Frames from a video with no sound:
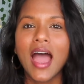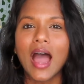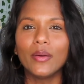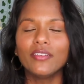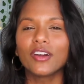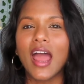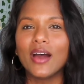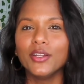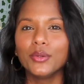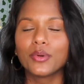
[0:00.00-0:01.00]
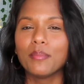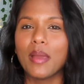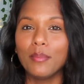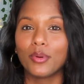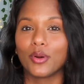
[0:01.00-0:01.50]
However, how do you
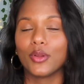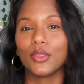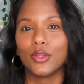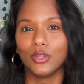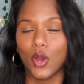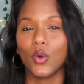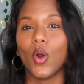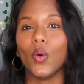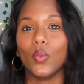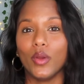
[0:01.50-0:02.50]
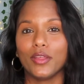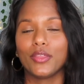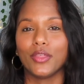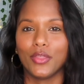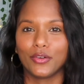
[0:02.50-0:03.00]
remember the logo
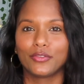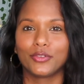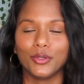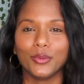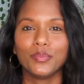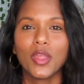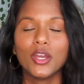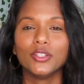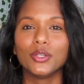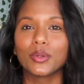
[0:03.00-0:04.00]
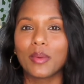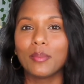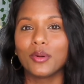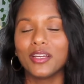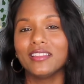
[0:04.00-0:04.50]
with the fruit? Do you
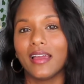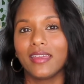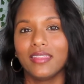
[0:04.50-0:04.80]
remember it like